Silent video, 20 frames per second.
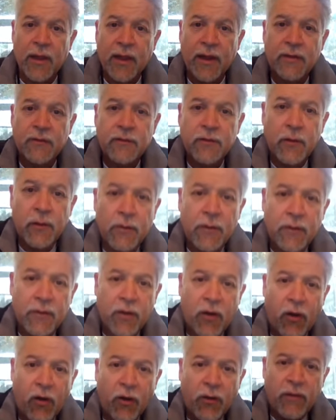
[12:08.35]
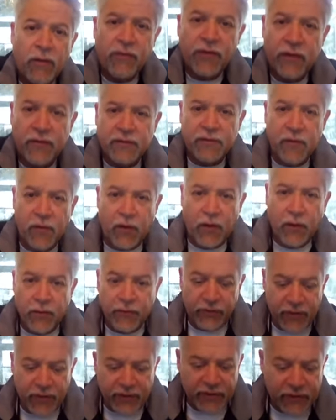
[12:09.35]
And so the, all of this, all
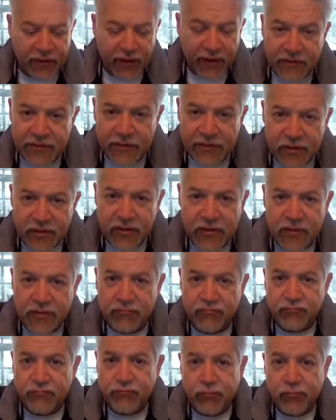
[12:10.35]
of these things, just